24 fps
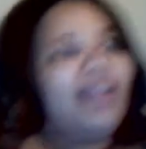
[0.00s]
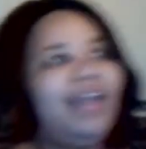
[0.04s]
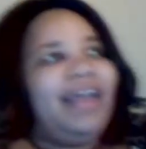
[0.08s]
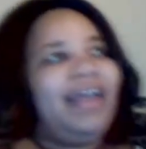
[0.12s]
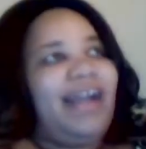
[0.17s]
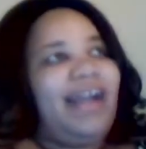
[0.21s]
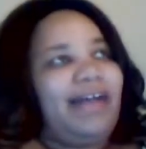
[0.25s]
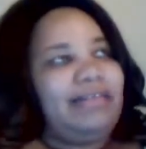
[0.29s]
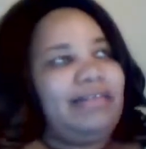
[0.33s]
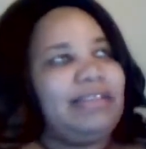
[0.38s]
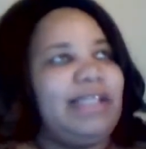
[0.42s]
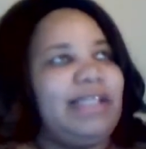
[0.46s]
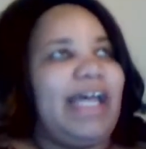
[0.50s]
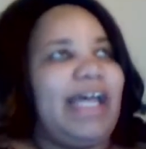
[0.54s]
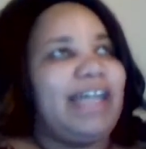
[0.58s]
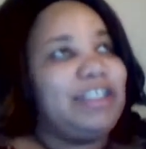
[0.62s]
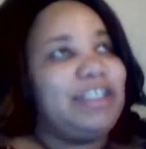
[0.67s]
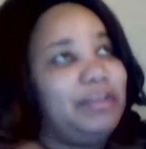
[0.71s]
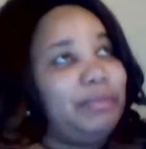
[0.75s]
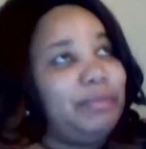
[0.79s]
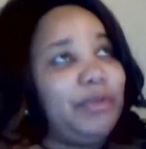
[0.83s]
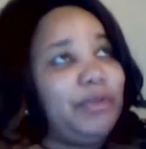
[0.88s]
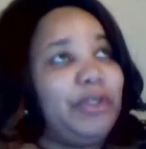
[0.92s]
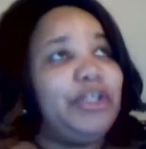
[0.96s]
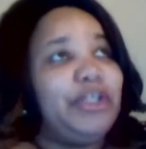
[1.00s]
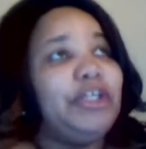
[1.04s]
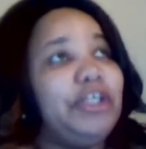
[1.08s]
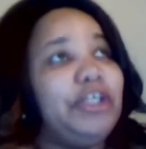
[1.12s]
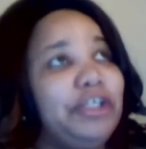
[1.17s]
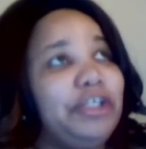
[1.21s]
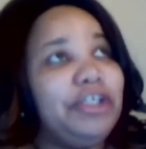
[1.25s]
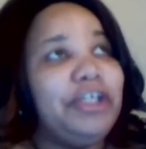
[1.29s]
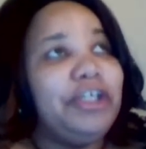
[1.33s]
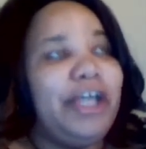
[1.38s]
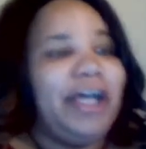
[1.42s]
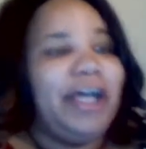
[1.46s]
and I was actually pretty
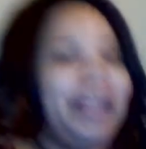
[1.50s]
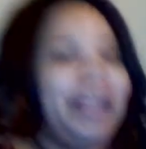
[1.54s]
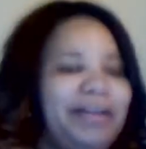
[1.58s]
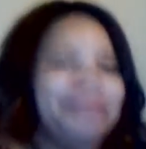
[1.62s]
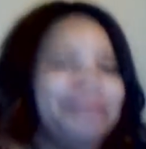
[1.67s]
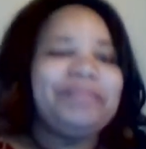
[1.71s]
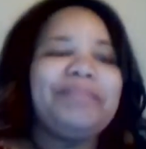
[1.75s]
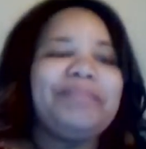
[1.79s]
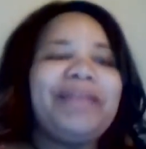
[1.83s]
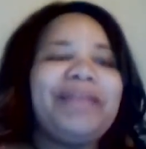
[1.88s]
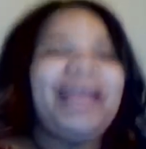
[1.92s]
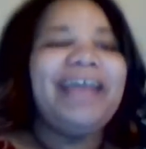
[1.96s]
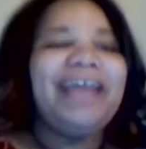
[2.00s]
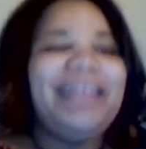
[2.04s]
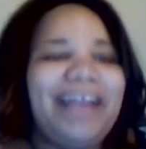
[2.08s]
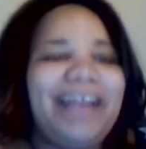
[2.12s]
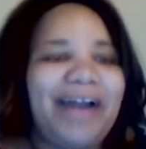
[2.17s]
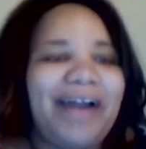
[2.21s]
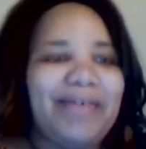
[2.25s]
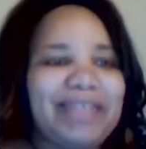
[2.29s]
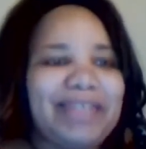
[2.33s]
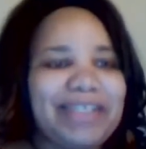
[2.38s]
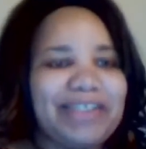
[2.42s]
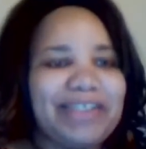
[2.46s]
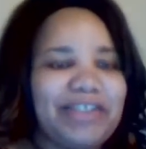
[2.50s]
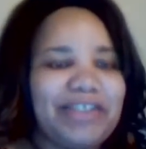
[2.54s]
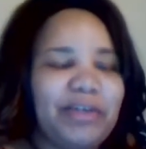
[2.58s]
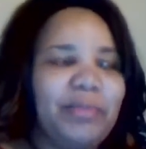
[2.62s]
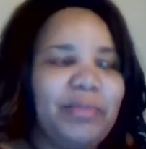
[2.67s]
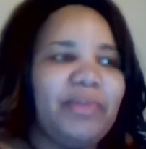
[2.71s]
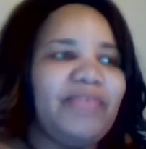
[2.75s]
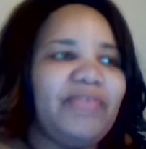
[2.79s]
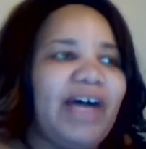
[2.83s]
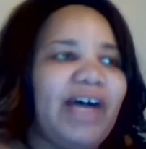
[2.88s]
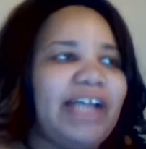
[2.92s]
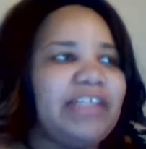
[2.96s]
good at it. And then I was a
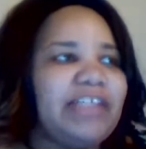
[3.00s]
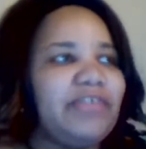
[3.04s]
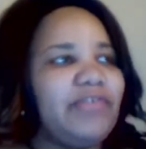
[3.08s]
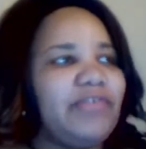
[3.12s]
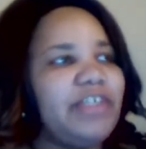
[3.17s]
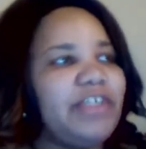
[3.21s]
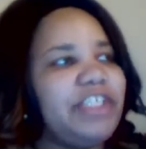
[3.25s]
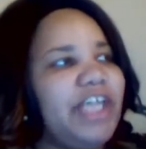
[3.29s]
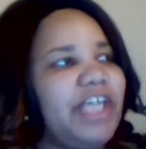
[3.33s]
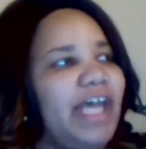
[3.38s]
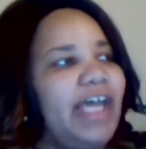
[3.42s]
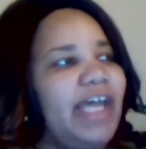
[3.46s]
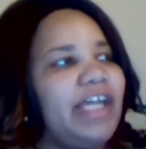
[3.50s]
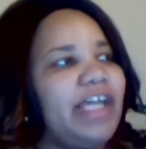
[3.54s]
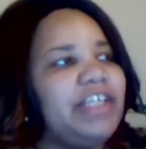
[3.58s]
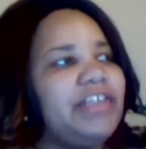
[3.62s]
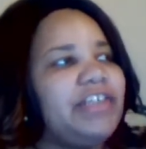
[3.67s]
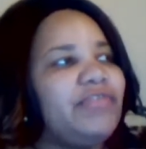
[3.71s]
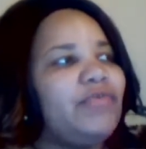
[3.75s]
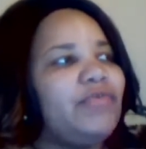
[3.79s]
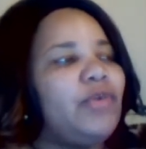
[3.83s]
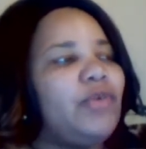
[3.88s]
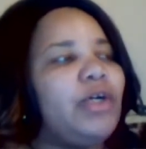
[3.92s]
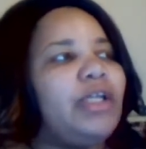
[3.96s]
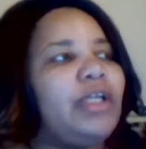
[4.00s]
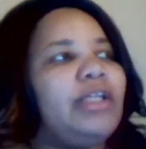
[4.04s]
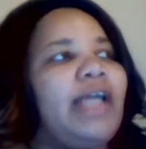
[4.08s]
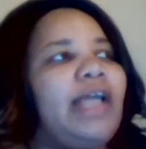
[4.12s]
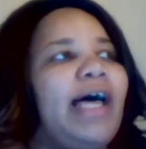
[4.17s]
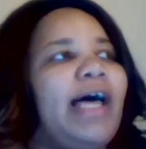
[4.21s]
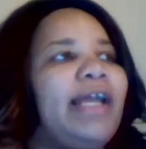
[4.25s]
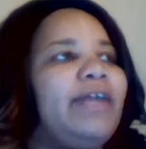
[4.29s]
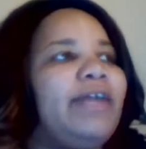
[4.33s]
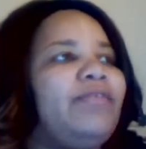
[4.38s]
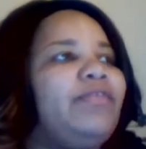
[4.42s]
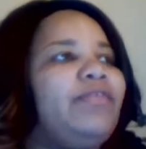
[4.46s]
supervisor for chat agent for a
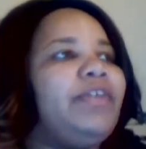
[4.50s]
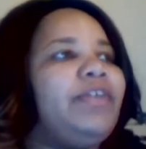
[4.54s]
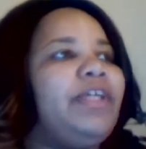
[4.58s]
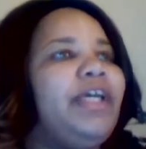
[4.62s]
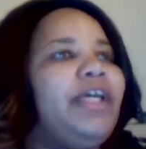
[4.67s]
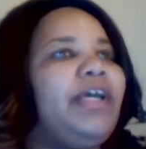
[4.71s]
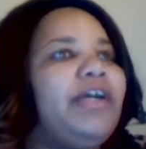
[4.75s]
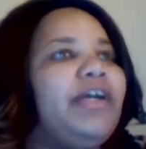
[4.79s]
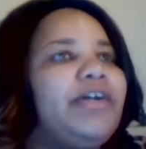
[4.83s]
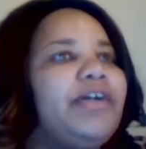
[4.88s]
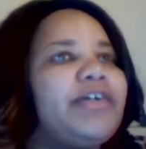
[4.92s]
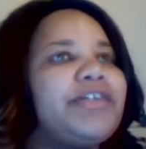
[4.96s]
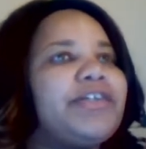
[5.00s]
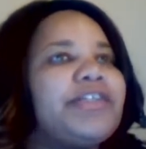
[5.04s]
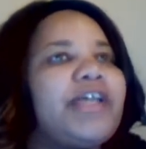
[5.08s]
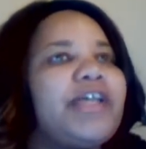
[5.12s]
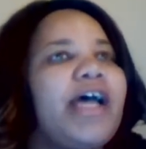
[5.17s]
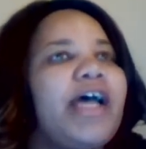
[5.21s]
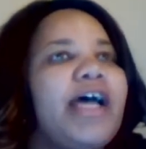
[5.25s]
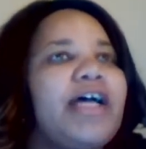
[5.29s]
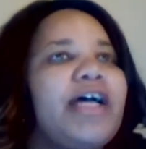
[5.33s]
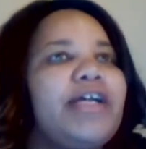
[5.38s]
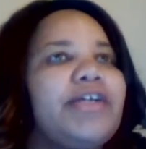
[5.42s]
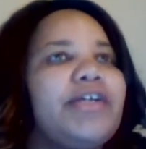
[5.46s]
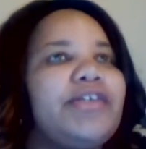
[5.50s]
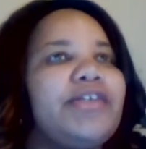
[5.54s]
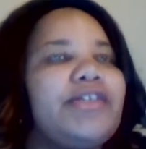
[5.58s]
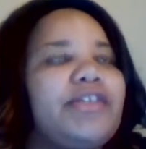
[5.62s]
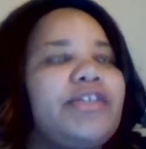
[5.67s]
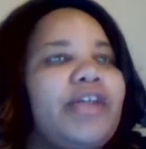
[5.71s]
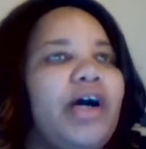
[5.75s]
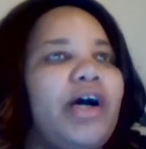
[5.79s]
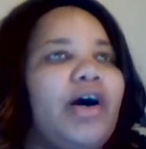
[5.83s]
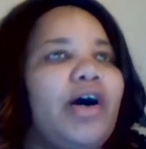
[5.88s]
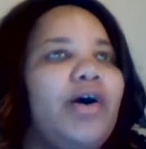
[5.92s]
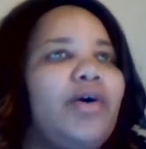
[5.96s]
lot of years.
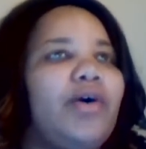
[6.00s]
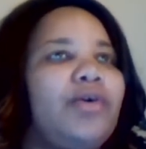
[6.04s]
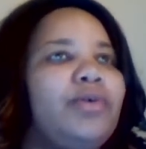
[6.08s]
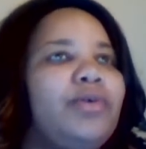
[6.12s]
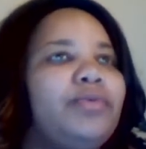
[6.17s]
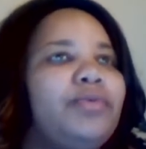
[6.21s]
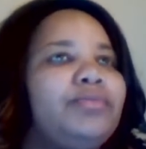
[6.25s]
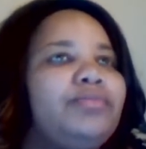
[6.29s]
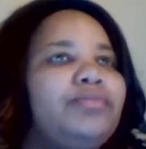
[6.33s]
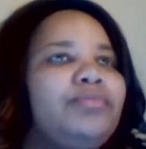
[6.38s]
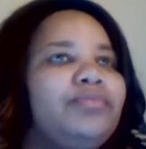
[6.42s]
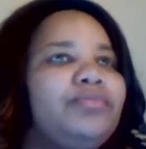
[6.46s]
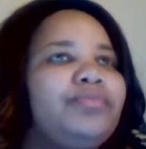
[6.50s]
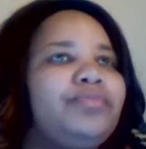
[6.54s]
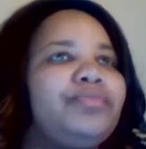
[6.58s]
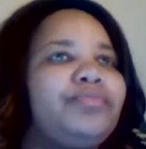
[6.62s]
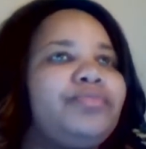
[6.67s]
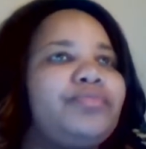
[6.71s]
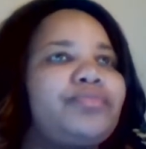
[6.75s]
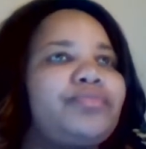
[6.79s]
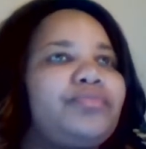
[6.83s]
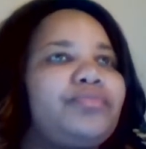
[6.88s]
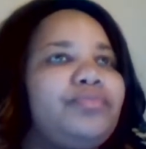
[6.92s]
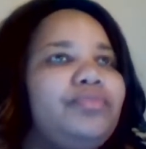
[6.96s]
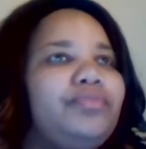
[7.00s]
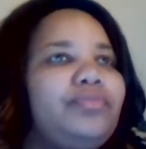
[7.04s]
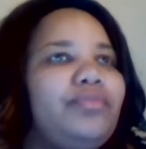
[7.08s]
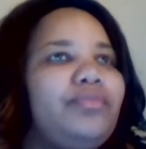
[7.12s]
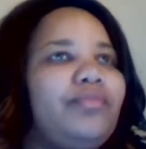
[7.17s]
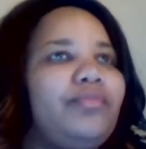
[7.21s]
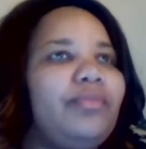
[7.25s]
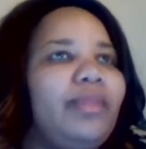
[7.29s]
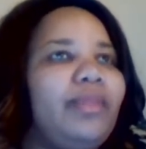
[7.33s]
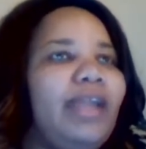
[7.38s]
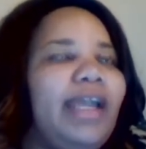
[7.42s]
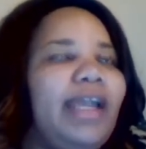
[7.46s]
So,
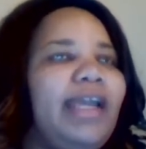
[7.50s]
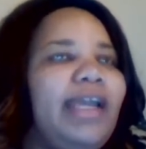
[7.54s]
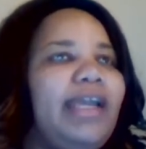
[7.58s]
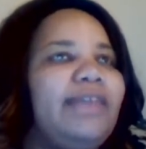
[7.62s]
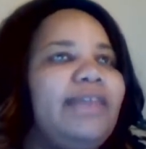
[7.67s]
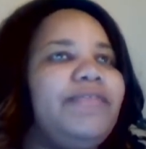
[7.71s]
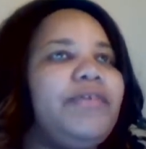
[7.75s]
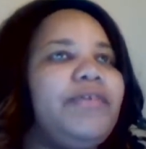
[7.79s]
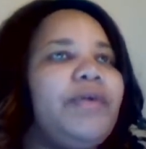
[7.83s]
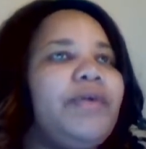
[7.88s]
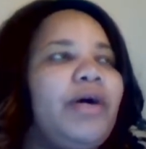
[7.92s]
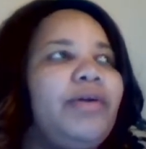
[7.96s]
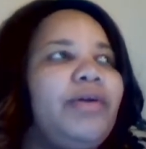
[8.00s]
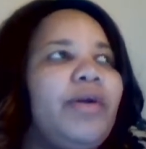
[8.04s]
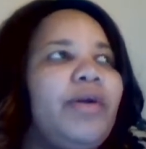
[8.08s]
and if you don't